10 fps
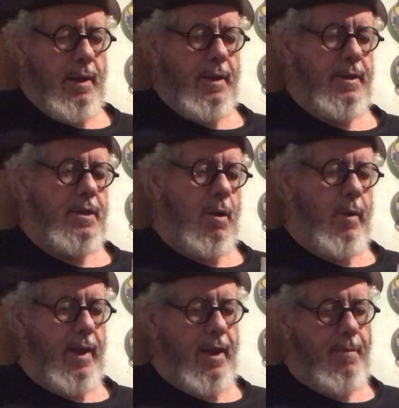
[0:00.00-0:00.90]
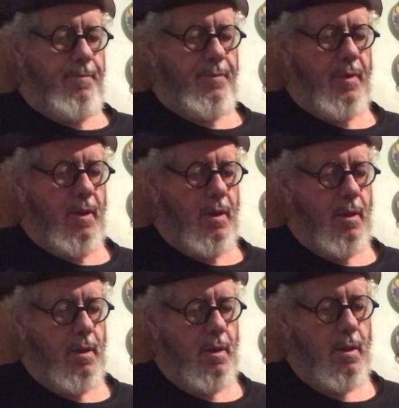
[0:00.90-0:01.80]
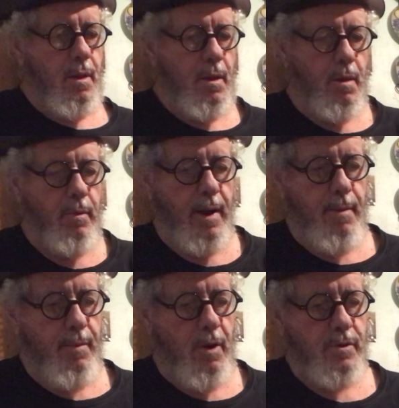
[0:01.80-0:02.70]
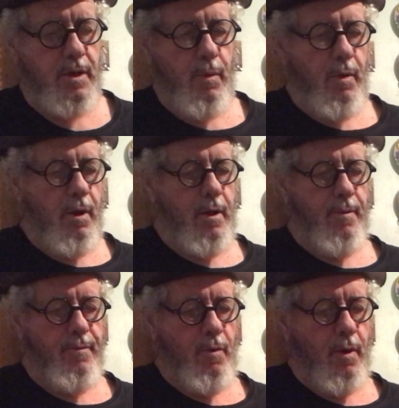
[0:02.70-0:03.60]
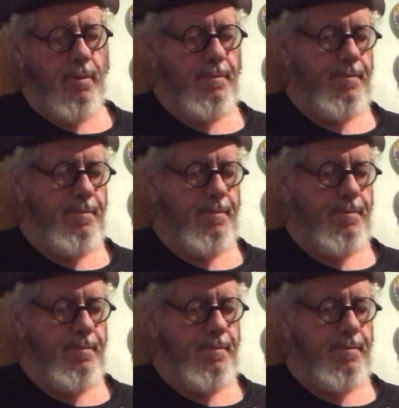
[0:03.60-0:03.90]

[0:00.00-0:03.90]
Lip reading: until we get the round balls that we're looking for.